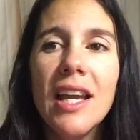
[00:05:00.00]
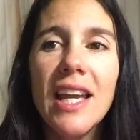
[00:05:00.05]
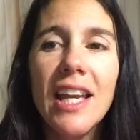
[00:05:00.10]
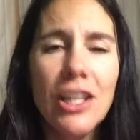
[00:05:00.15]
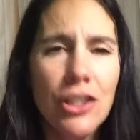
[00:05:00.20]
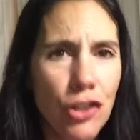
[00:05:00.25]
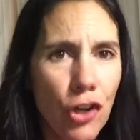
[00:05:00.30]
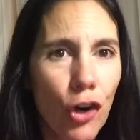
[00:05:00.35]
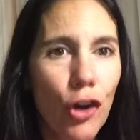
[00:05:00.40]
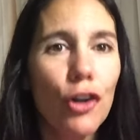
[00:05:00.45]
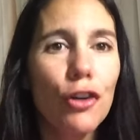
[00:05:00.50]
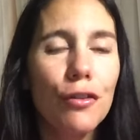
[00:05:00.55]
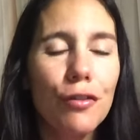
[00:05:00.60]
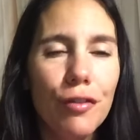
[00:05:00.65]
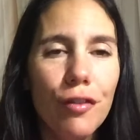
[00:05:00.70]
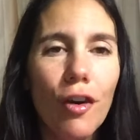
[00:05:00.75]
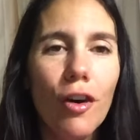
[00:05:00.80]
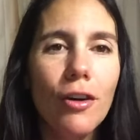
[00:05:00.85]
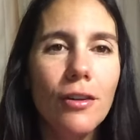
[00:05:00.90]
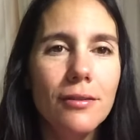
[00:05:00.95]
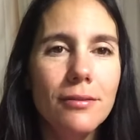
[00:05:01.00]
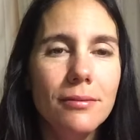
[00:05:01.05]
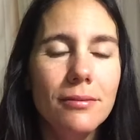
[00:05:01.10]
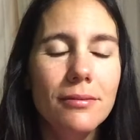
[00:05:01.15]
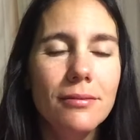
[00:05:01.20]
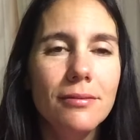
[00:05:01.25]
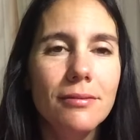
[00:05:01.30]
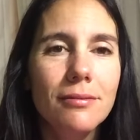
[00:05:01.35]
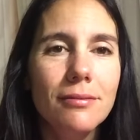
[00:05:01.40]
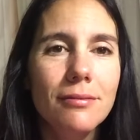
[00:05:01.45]
is hurtful.
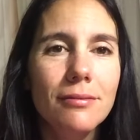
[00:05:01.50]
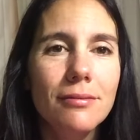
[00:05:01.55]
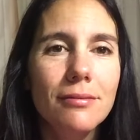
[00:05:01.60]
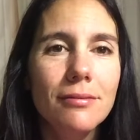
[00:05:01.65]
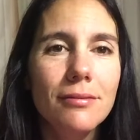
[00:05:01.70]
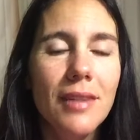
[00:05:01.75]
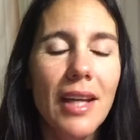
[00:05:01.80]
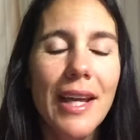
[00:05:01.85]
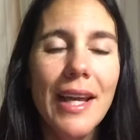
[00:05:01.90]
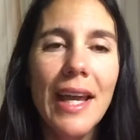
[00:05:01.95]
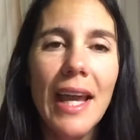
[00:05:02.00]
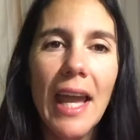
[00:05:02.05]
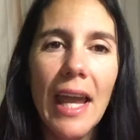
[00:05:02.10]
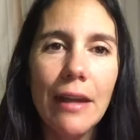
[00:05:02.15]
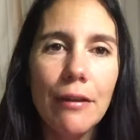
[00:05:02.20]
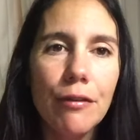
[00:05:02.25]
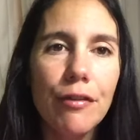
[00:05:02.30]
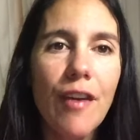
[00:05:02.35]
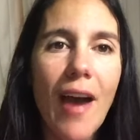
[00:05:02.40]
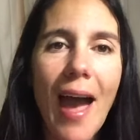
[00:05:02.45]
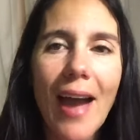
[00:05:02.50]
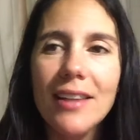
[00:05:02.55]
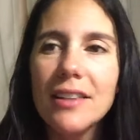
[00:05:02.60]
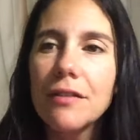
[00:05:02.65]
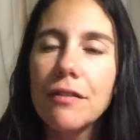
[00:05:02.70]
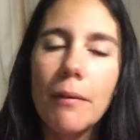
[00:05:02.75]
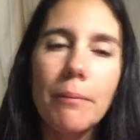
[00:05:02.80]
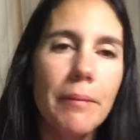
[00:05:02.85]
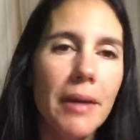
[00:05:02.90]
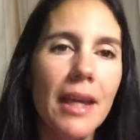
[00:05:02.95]
In fact,
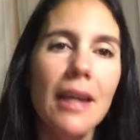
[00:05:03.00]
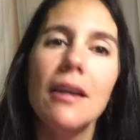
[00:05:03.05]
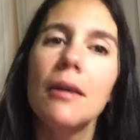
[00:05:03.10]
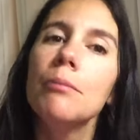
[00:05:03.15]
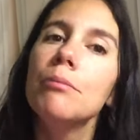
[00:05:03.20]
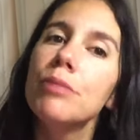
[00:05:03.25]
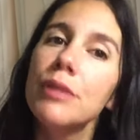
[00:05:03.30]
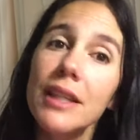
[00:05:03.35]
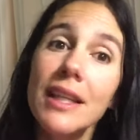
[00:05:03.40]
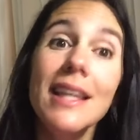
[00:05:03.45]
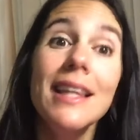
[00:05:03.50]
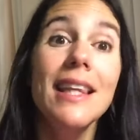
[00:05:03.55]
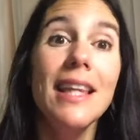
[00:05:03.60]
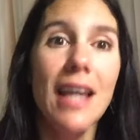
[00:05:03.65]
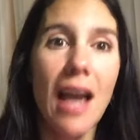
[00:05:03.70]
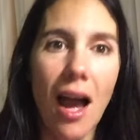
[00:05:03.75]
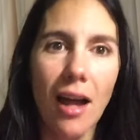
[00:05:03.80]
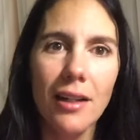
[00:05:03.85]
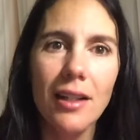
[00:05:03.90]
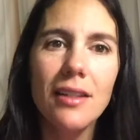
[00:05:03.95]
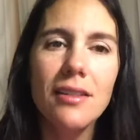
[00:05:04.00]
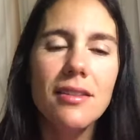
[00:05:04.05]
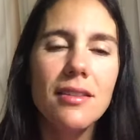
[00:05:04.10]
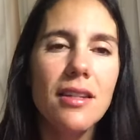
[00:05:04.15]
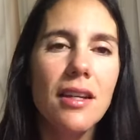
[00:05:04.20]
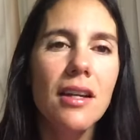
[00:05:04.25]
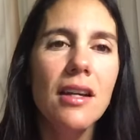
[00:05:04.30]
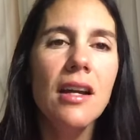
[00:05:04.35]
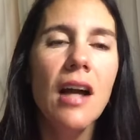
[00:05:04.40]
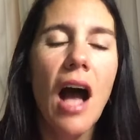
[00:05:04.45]
if I'm being completely
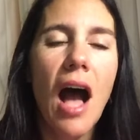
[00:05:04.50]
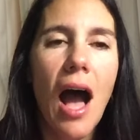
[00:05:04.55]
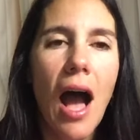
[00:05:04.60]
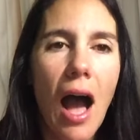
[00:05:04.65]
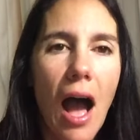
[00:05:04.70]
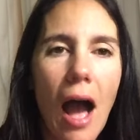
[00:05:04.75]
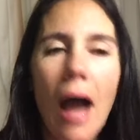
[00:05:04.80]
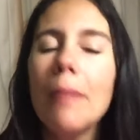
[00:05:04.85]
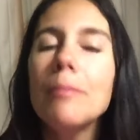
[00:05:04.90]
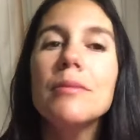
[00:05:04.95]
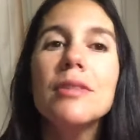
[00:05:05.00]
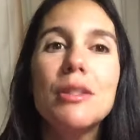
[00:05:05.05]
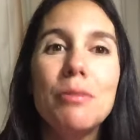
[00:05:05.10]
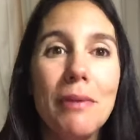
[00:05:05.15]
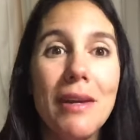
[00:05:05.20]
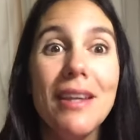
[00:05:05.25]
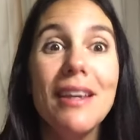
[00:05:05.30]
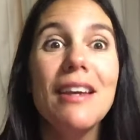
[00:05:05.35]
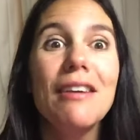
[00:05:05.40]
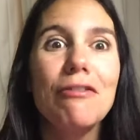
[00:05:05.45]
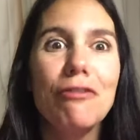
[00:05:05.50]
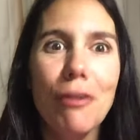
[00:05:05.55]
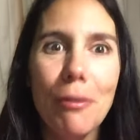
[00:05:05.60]
honest, I'm speaking